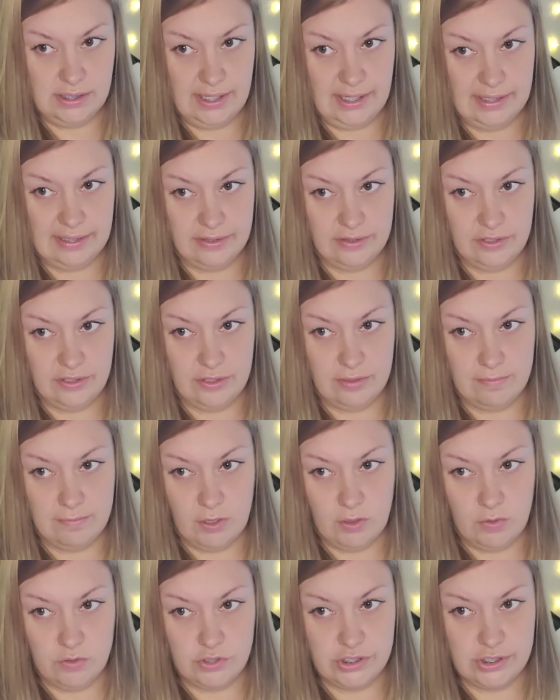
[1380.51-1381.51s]
like their
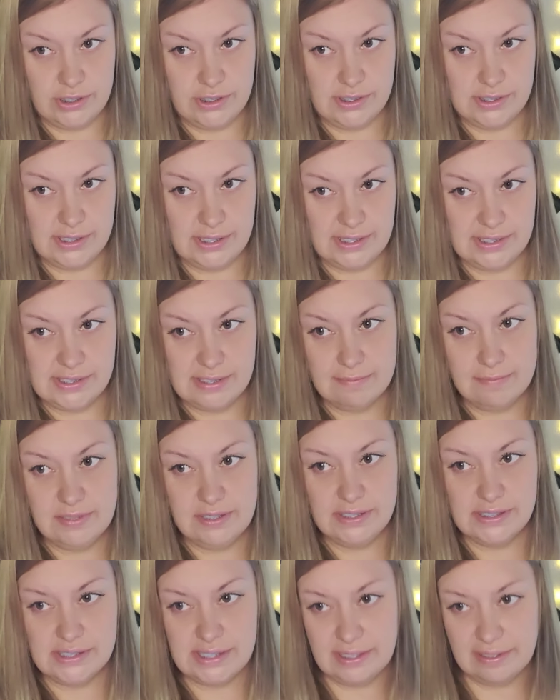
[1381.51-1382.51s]
emotions like
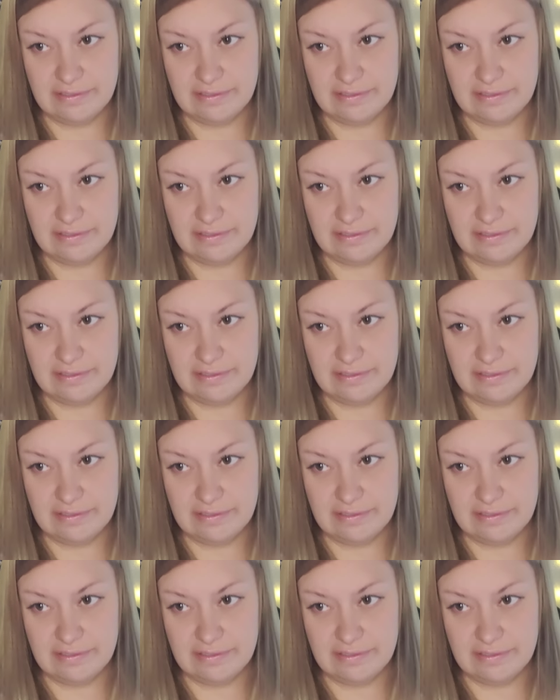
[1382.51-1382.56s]
somebody's